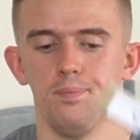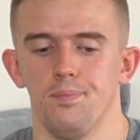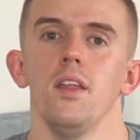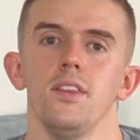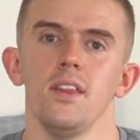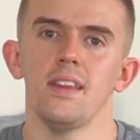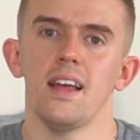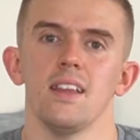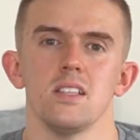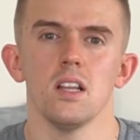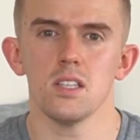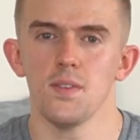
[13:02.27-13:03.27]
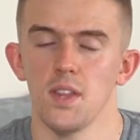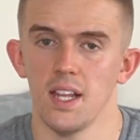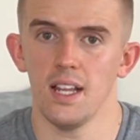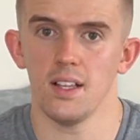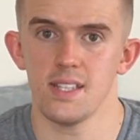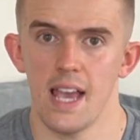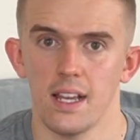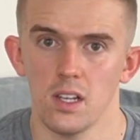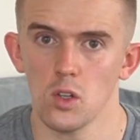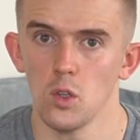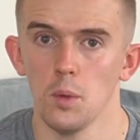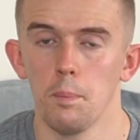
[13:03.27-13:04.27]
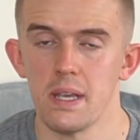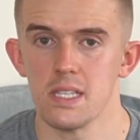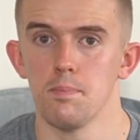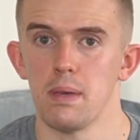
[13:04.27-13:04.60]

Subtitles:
Other than that, there's lots of other little technical bits and